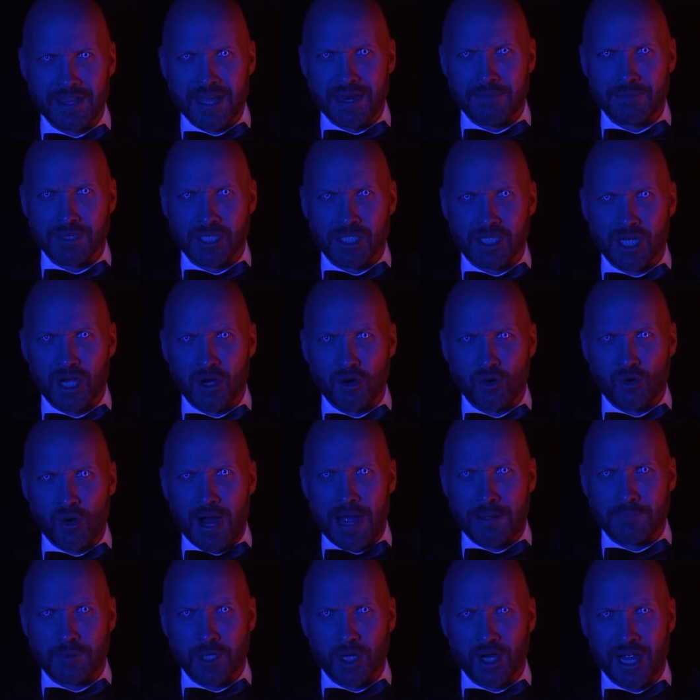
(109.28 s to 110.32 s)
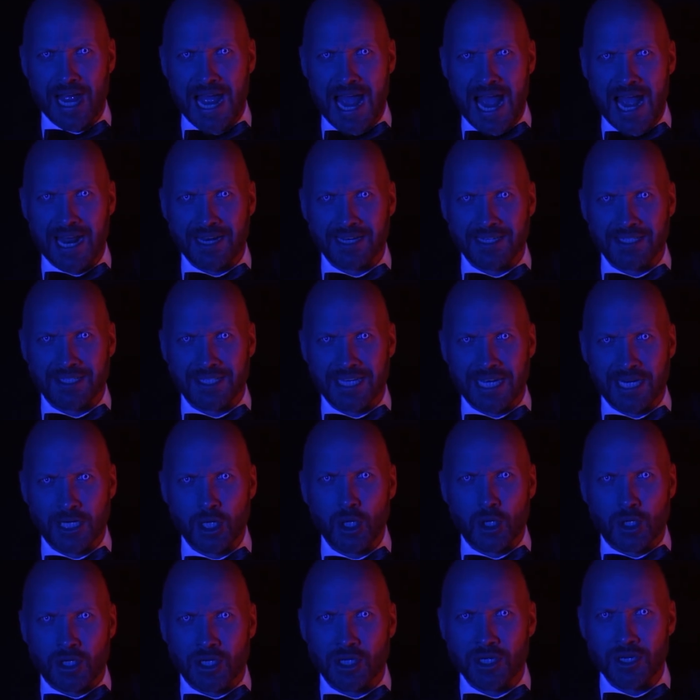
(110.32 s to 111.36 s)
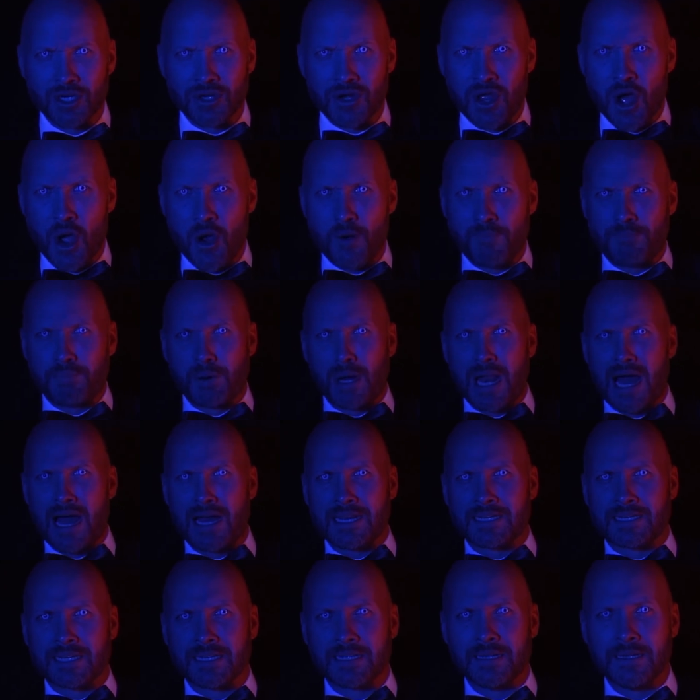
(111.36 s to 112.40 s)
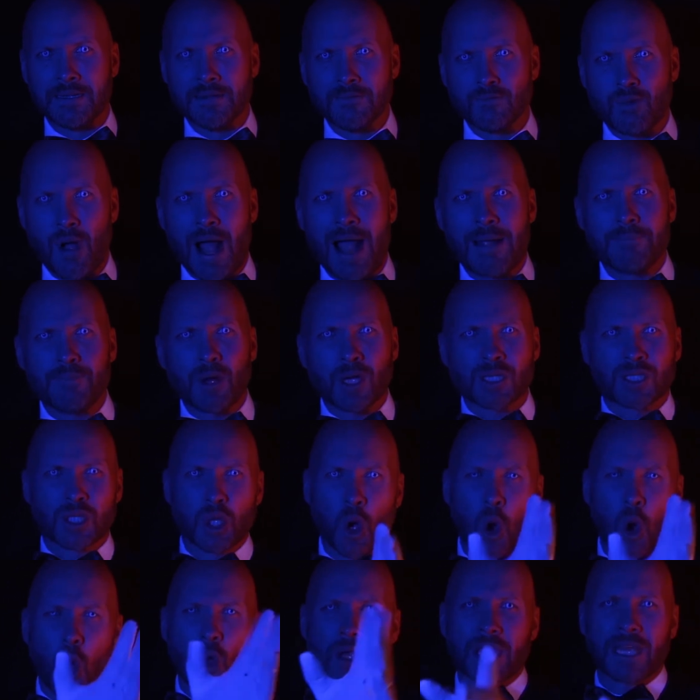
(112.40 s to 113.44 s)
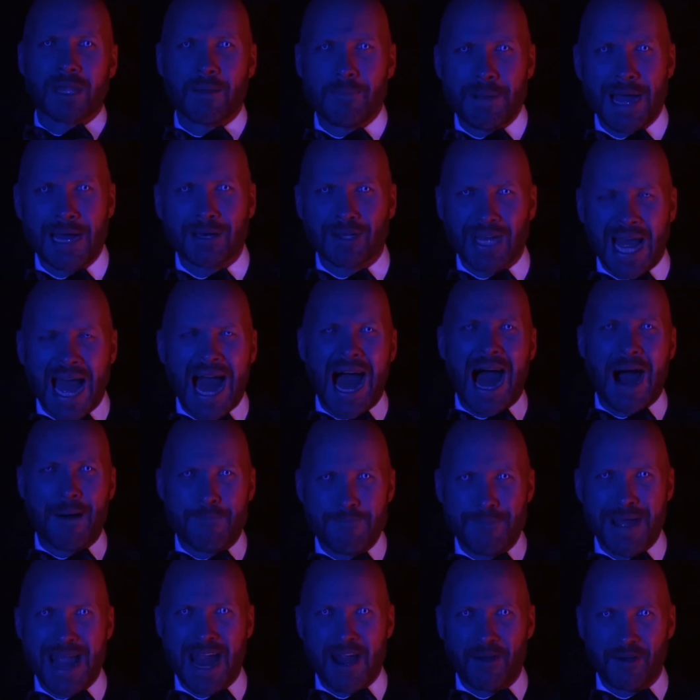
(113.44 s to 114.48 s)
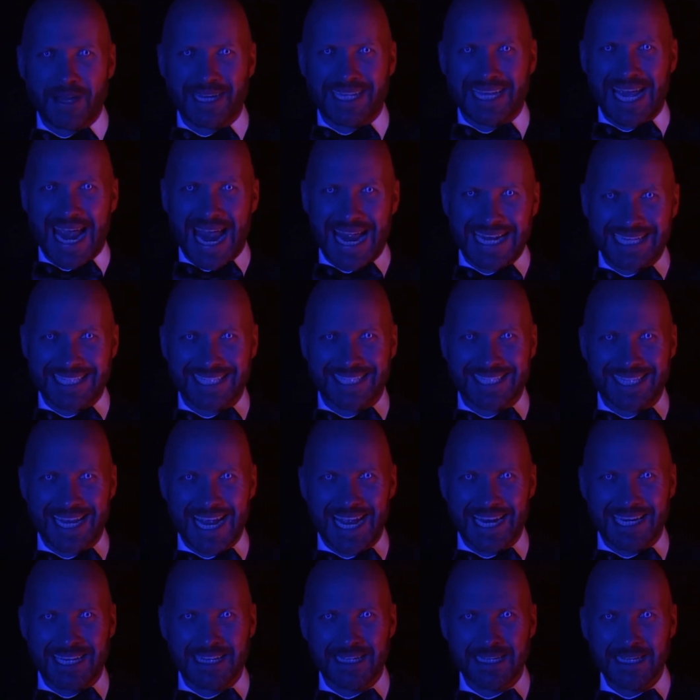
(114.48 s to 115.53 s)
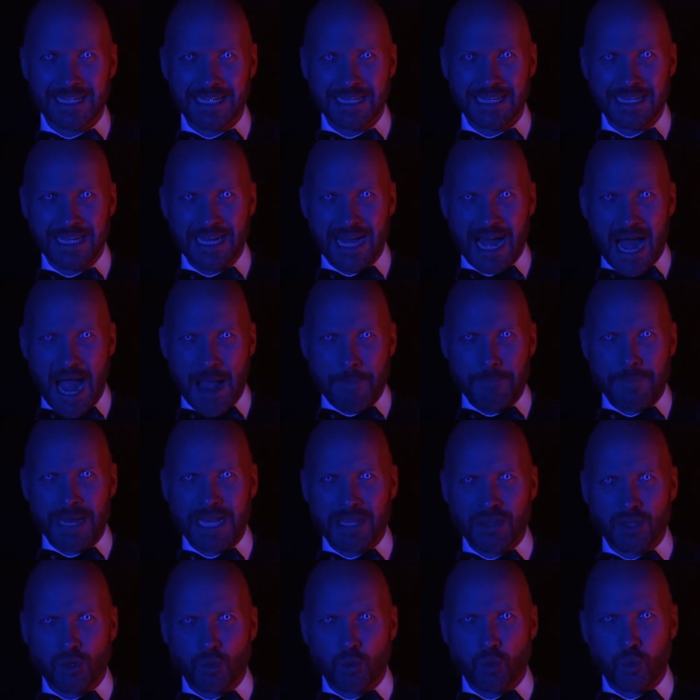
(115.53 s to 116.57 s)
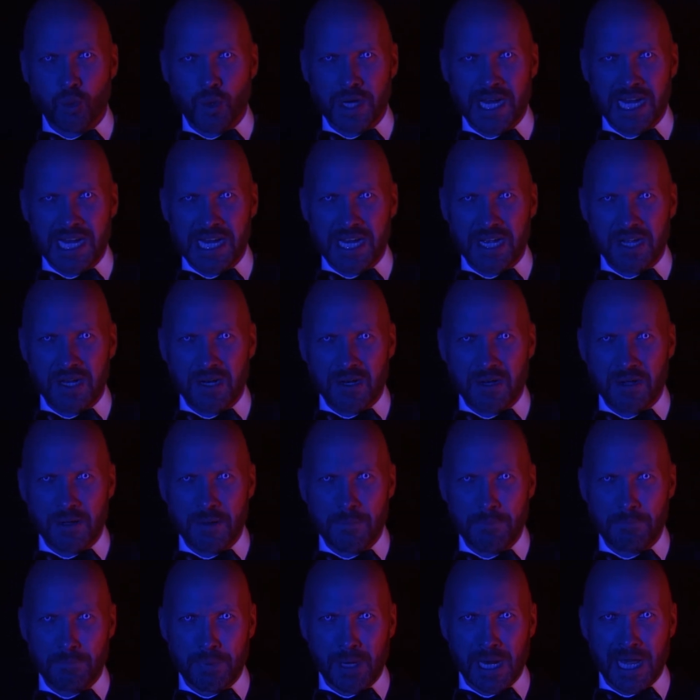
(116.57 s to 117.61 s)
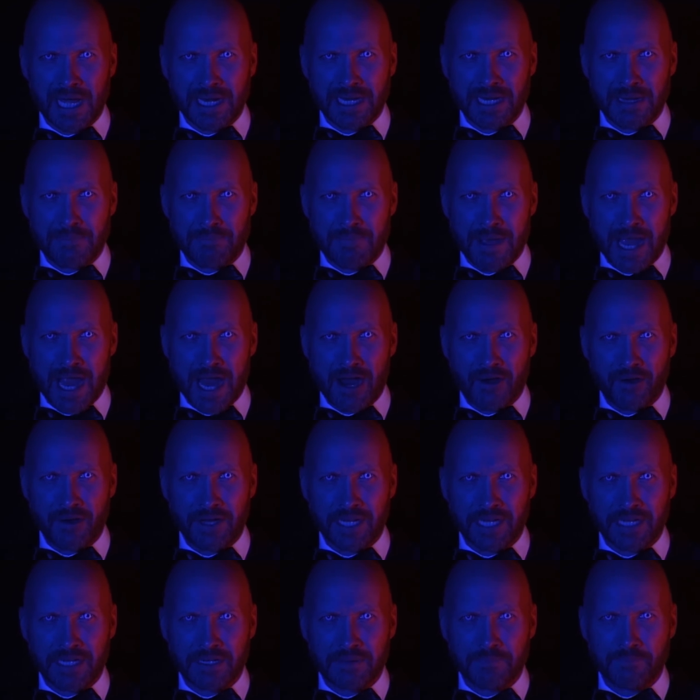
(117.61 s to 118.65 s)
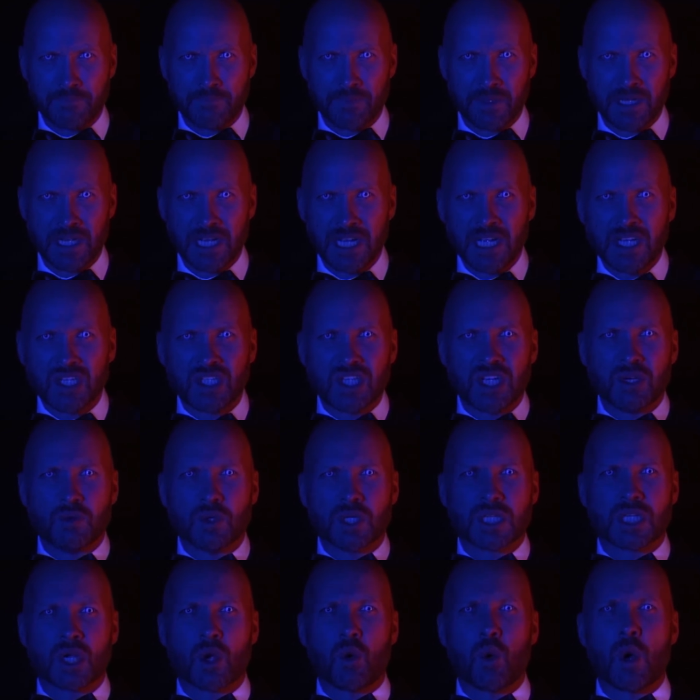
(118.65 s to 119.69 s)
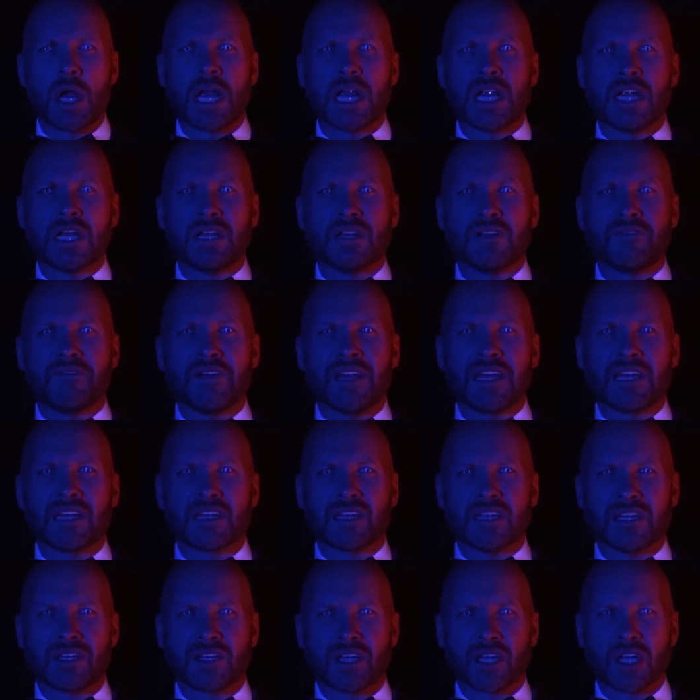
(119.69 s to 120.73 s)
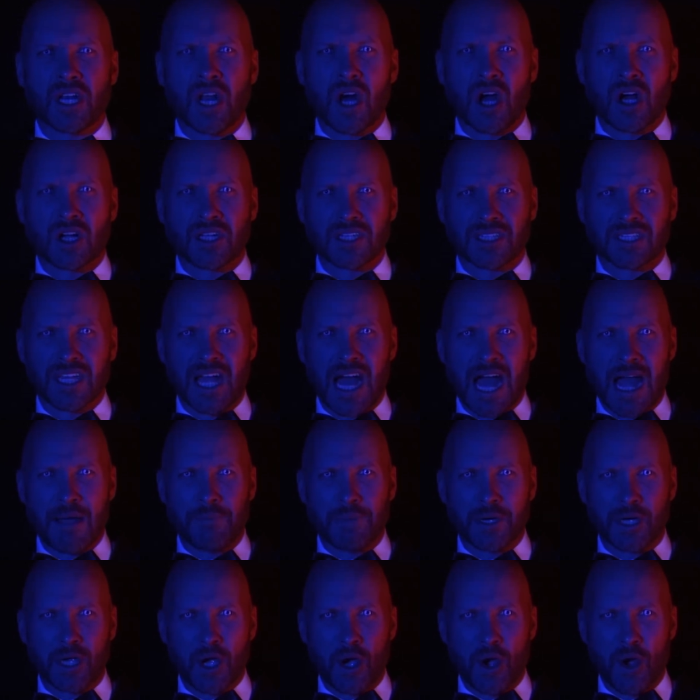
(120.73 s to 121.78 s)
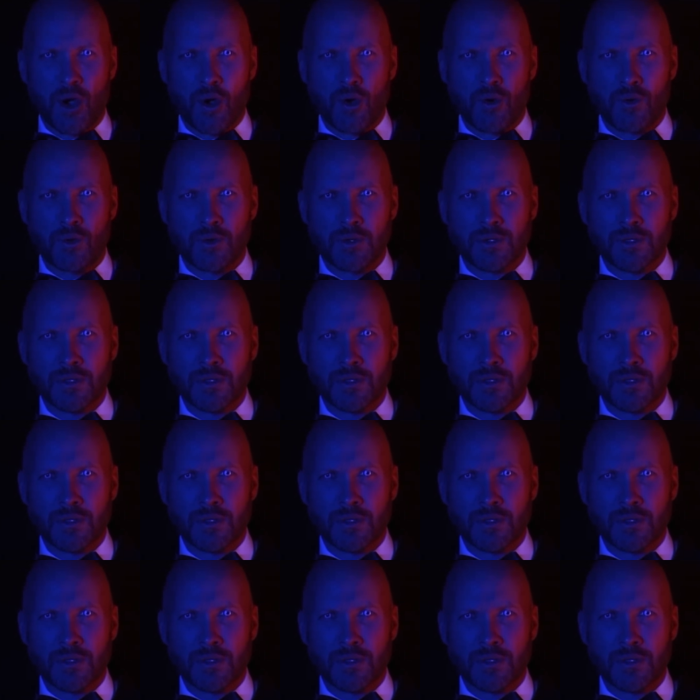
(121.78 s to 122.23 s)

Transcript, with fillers: Then Michelle grabbed her hand and said, "Look, no blood." "I'm not talking about our Mary," Kate said. "I mean the real Bloody Mary. She was Queen of England a long time ago."